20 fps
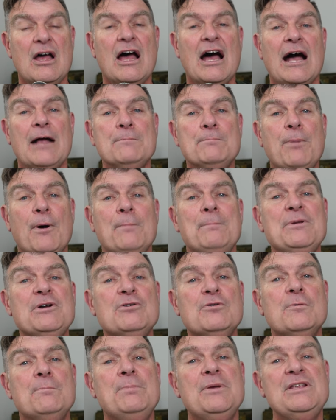
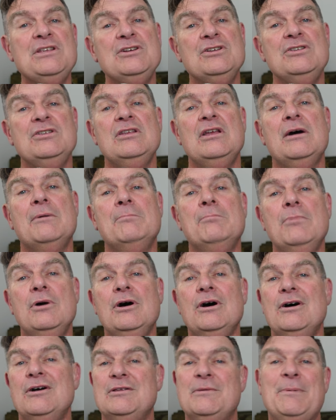Unpopular opinion
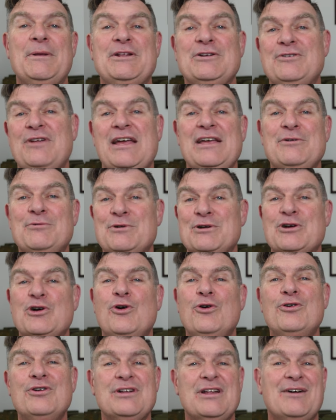number, depending on how you want to
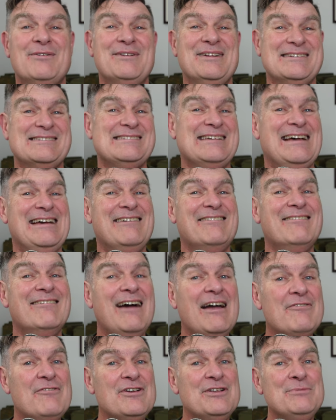call it, I'm going to say
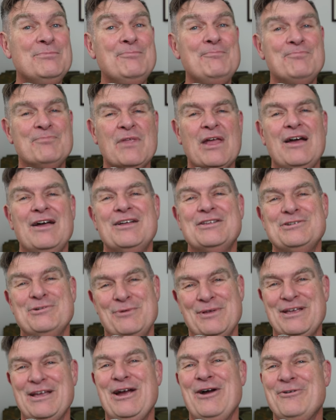eleven to
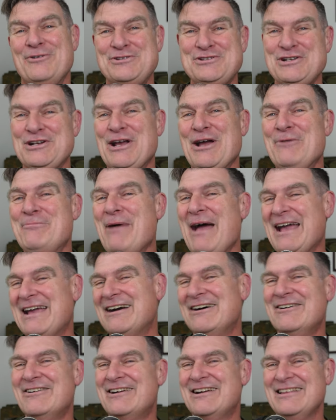encourage you to go
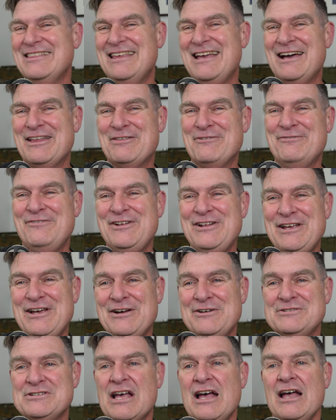back and look at the other
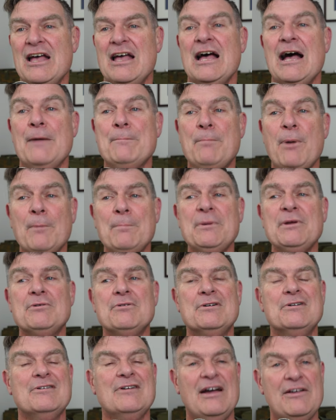videos.
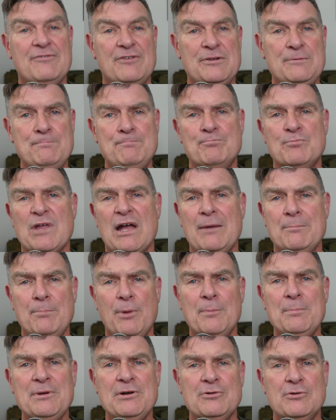Unpopular eleven.
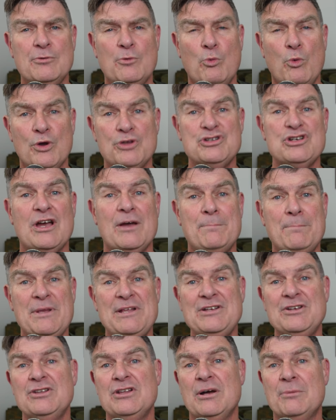Unpopular watch
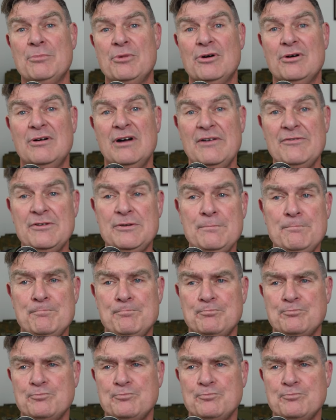opinion number eleven